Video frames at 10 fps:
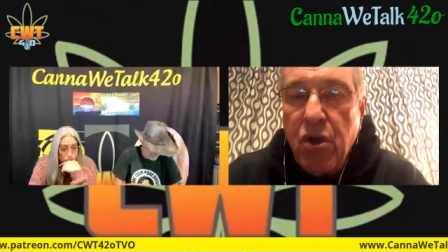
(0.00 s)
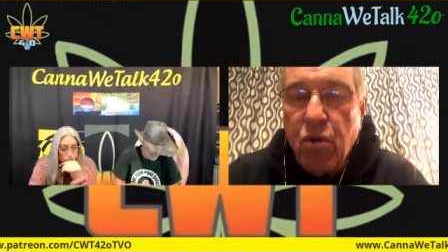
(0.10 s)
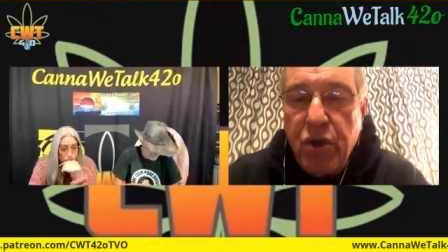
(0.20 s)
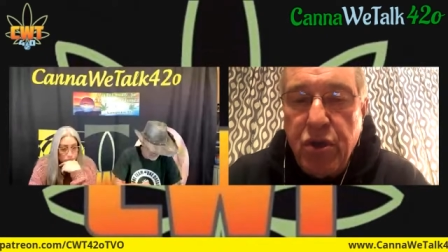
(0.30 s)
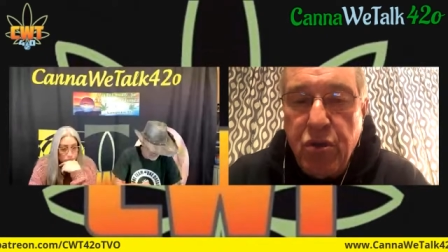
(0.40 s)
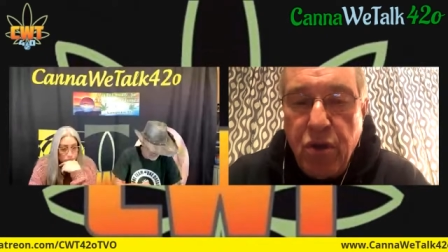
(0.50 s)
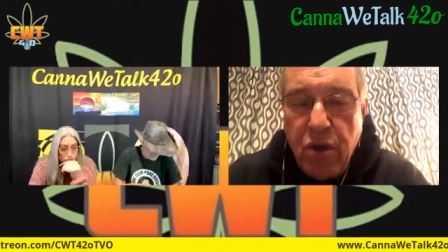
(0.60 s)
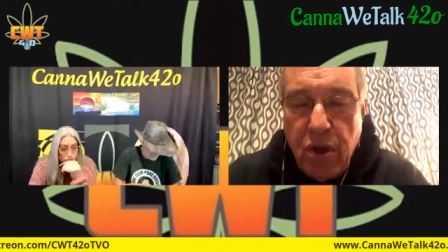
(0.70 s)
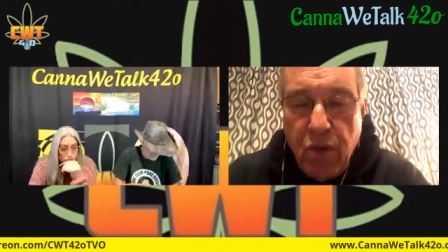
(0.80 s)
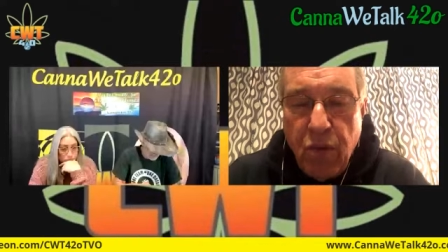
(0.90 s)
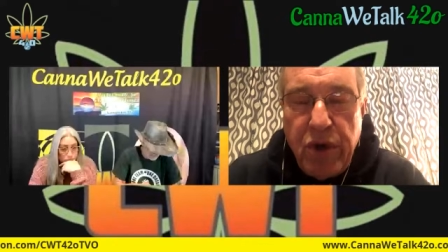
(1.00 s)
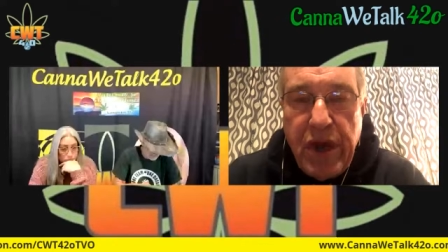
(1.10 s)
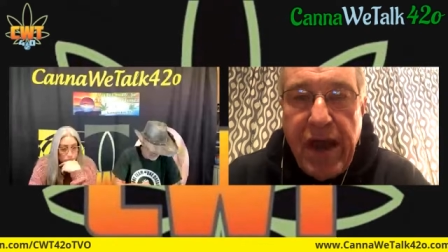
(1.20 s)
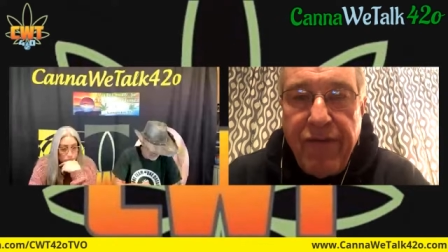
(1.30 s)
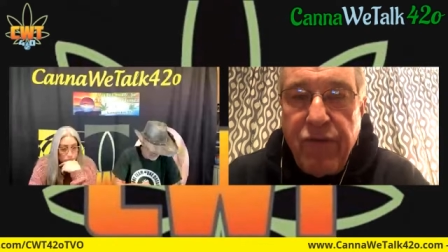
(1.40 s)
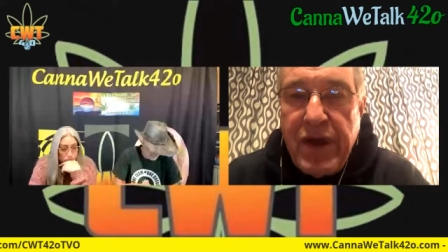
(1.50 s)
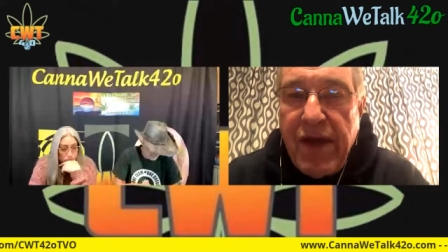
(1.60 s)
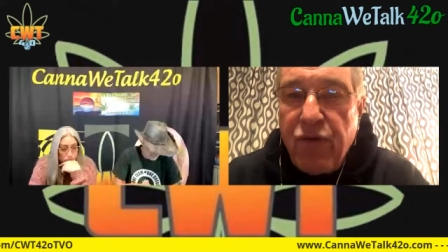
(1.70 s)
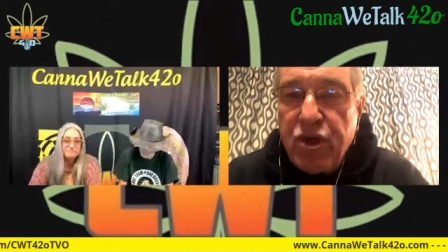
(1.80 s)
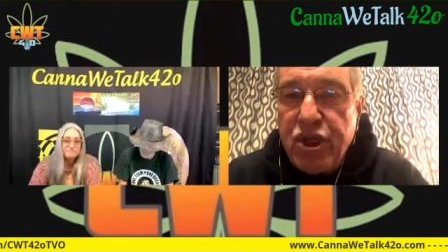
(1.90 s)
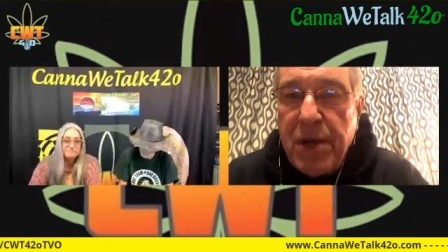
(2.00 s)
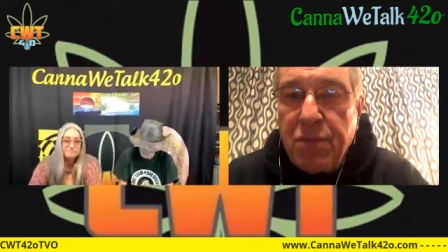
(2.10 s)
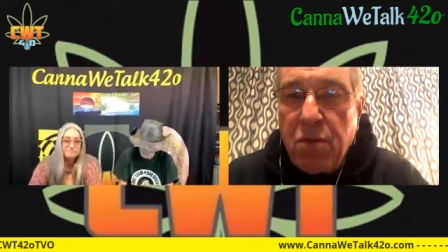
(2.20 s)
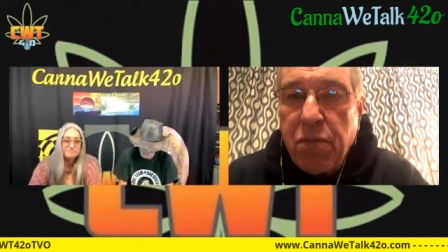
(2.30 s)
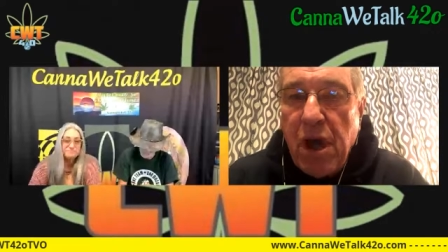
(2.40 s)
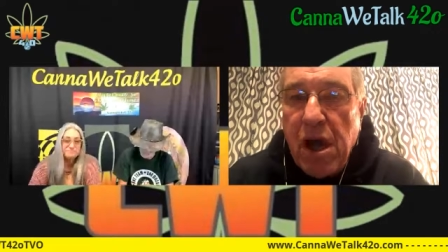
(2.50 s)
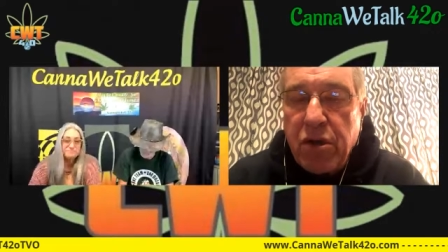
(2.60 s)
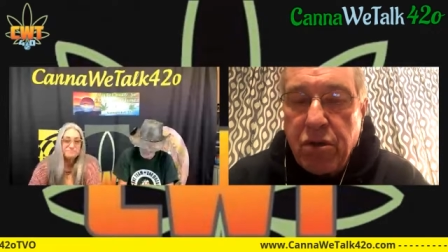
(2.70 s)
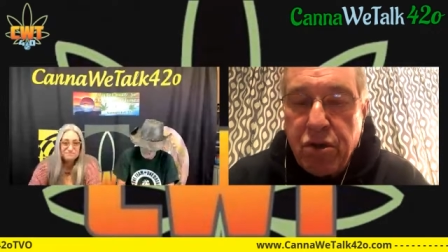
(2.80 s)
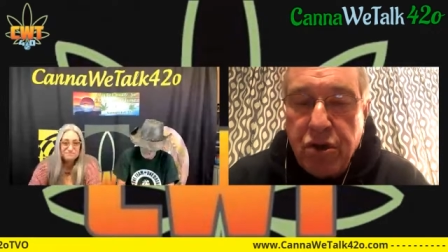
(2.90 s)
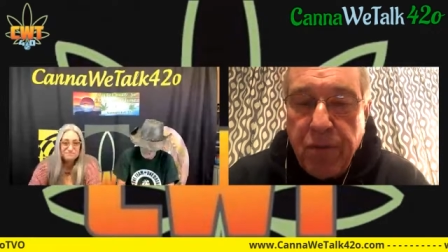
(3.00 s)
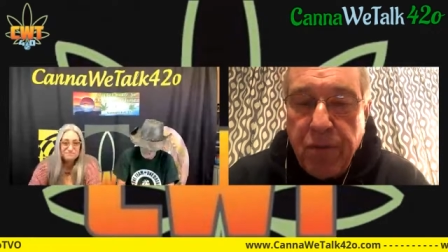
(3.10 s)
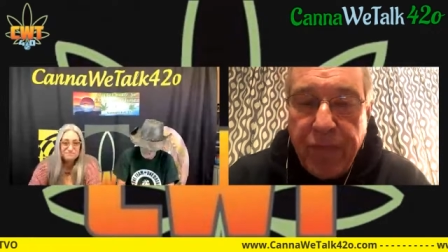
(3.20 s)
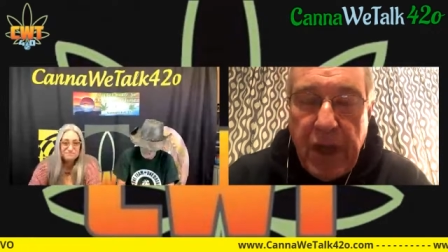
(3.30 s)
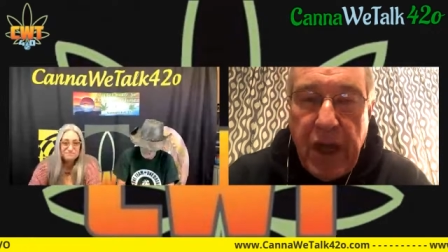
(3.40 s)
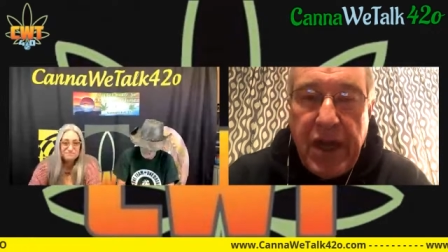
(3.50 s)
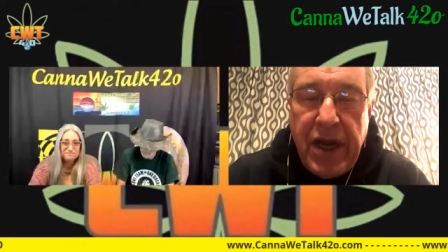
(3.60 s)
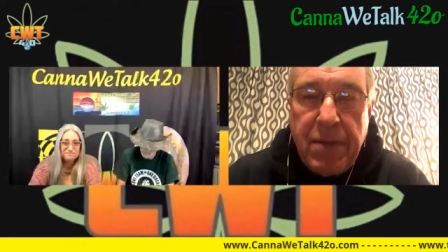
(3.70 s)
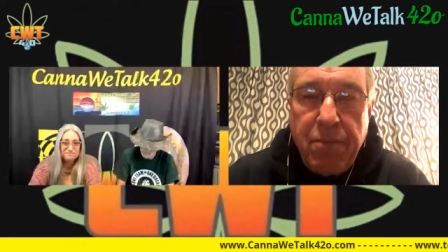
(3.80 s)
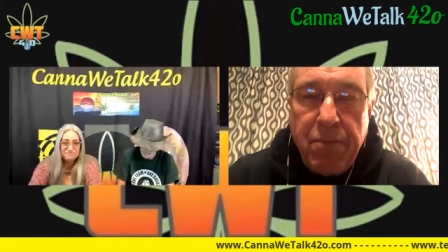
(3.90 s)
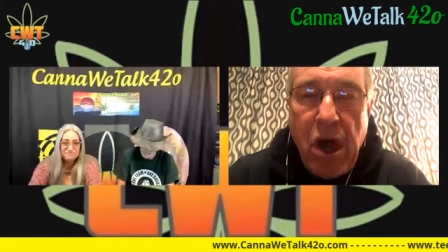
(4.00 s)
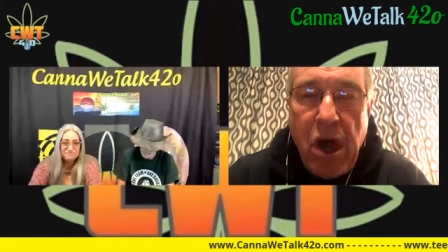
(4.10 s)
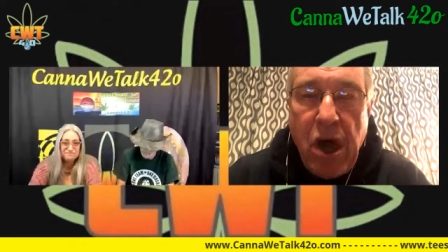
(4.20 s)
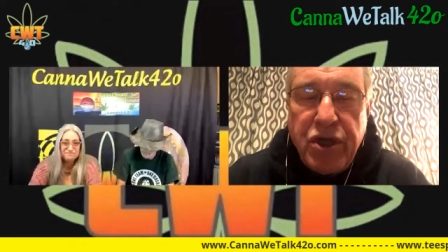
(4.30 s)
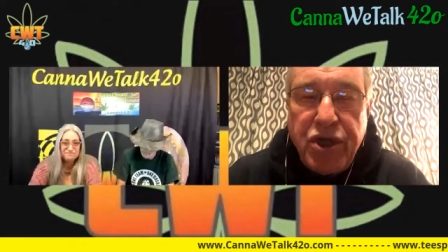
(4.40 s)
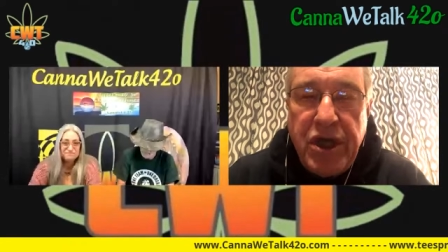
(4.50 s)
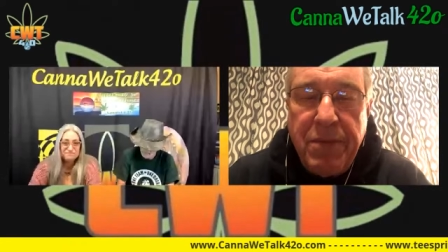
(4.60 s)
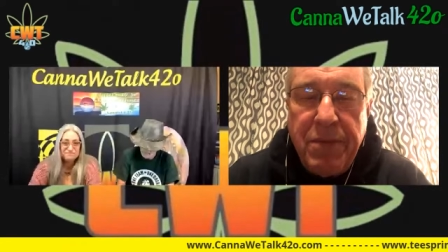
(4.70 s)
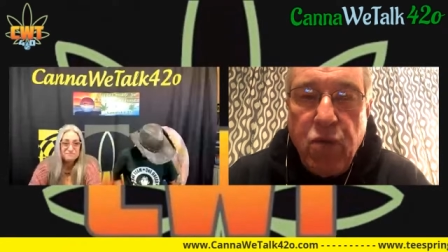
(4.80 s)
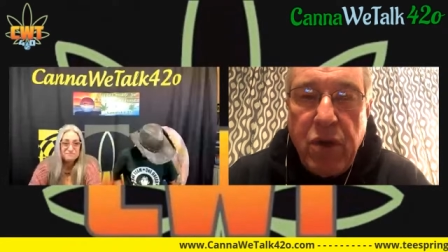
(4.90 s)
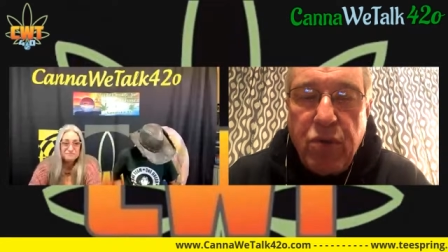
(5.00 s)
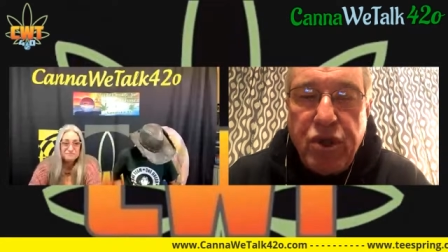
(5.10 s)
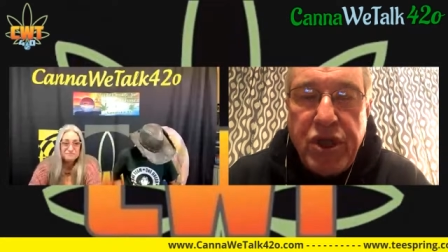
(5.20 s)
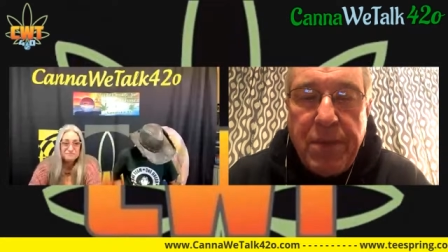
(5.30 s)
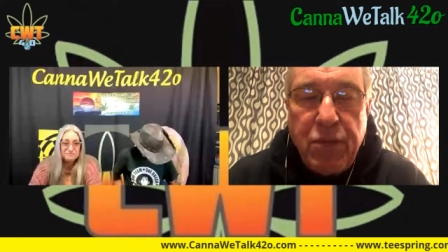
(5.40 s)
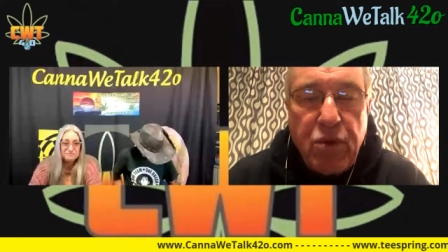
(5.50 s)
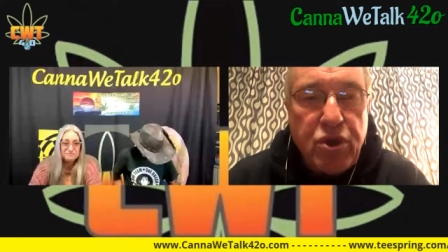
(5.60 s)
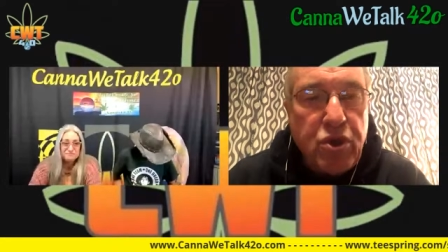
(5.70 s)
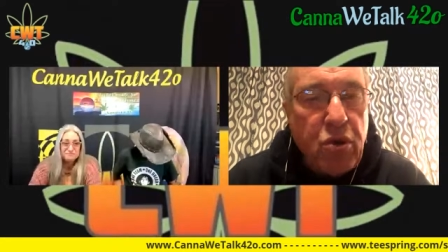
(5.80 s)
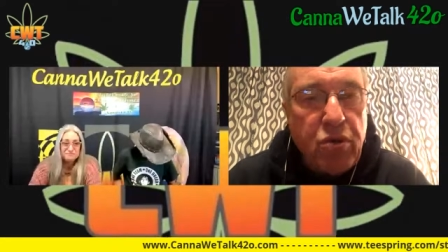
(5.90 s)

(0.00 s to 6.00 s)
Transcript: When they have receptor blockers, and they can block the CB1 receptor so